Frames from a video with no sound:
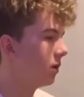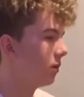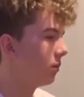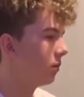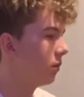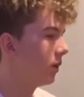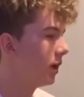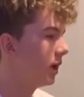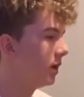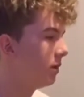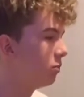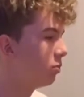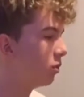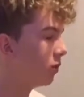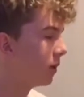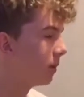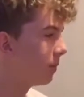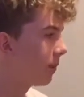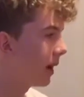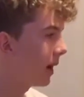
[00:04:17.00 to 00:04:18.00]
we
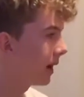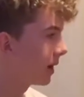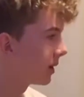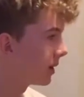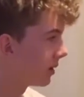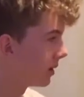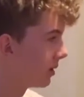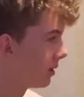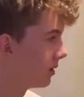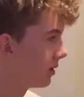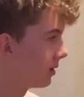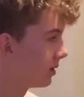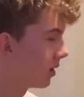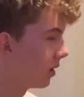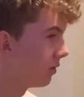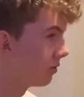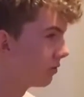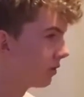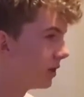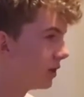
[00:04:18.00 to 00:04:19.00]
brought it back to
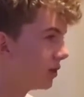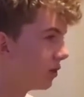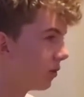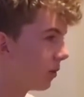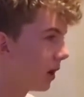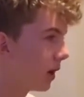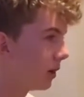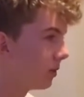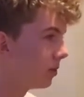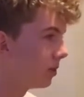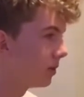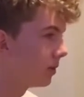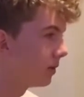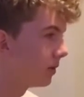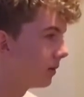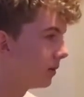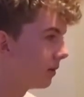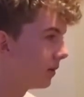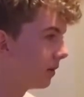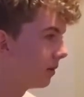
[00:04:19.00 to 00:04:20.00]
go 3-2 up,
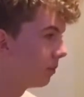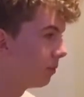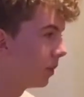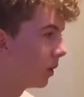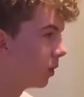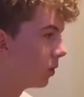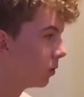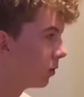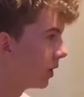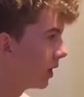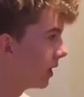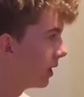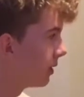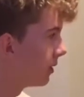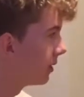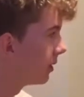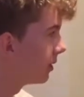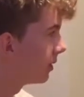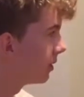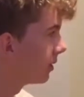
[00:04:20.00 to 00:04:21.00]
bottled it
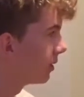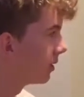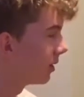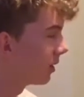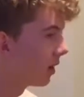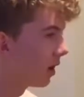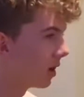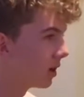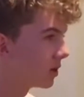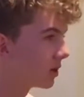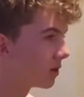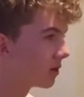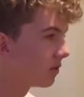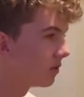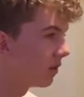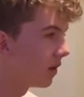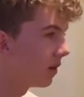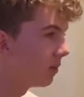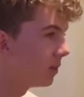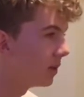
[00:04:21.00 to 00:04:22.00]
last
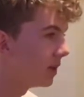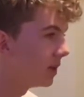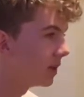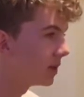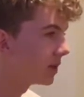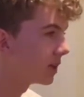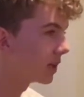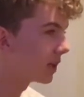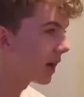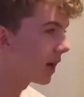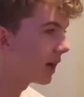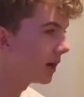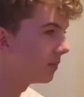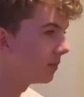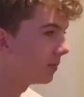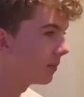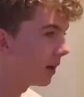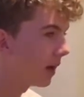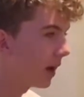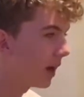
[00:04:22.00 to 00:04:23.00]
5 minutes of the
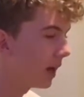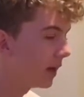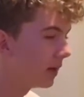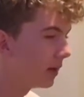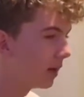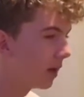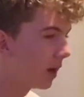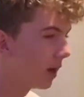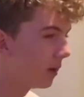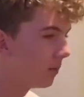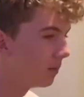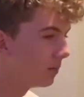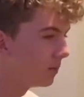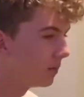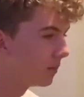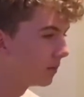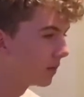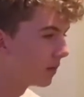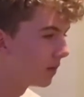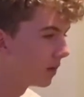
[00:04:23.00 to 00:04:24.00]
game, and
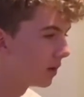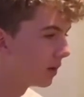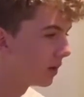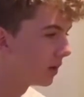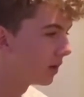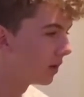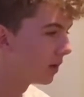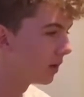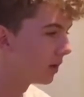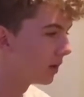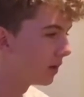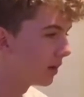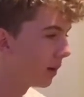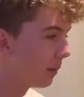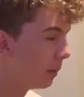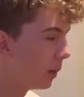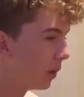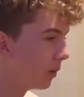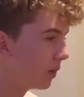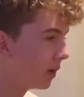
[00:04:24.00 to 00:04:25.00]

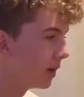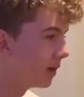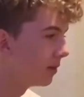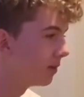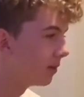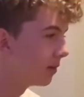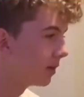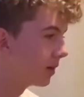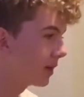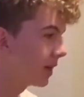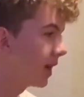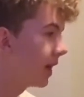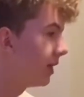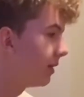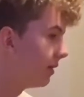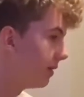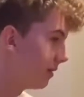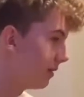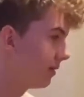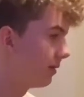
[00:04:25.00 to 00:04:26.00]
then bottled it
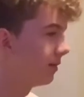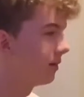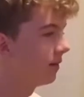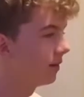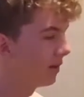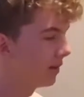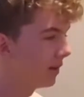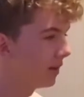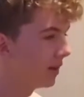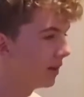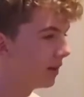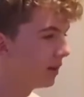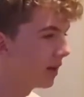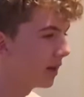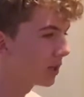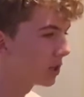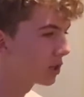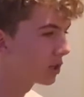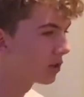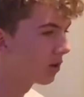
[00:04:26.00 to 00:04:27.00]
again in
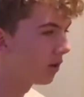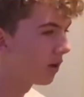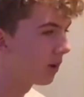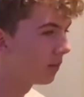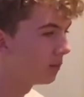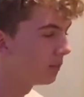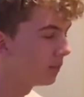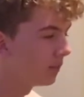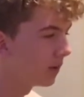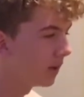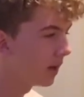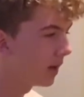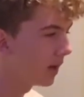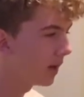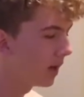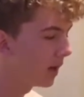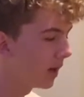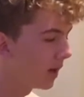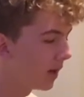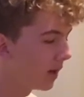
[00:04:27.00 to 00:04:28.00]
extra time.
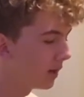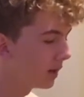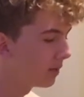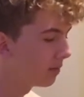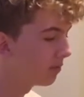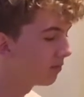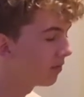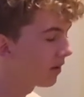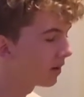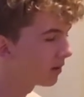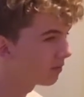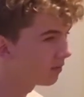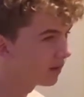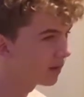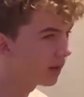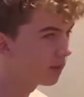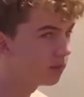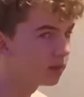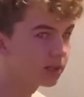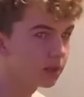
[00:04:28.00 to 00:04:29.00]
Thankfully
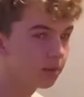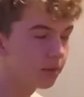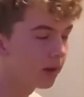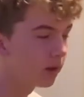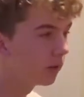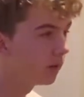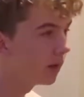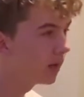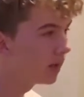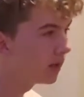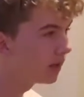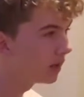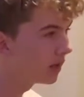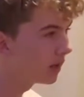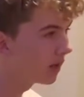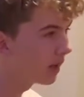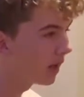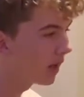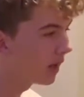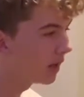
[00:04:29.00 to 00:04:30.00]
they missed a penalty,
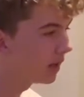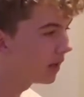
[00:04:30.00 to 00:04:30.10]
and